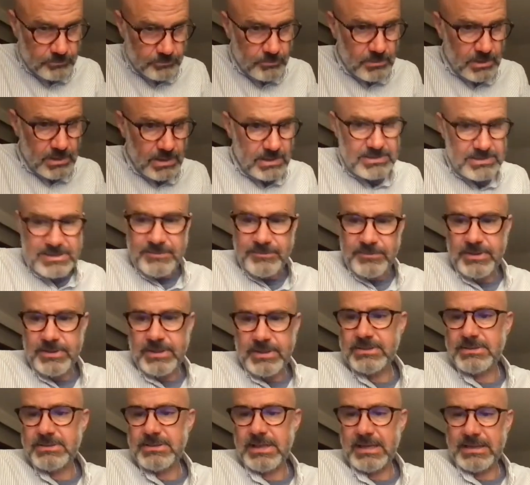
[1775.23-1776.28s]
and different
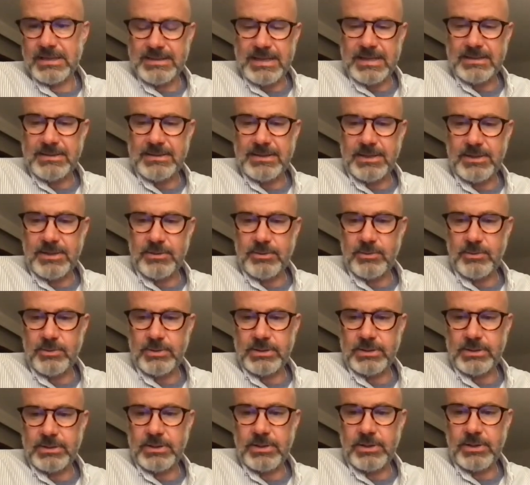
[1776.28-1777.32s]
things like that that are
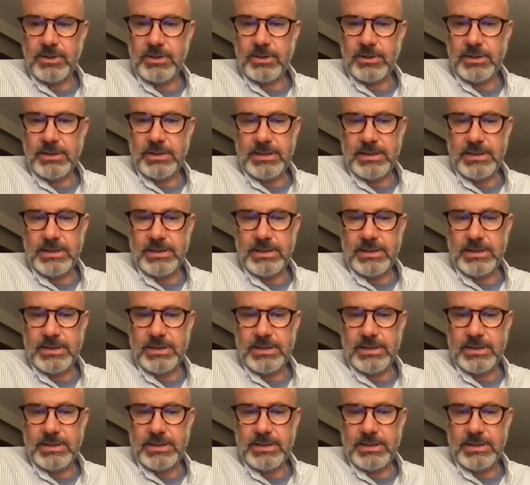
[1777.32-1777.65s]
going to occur.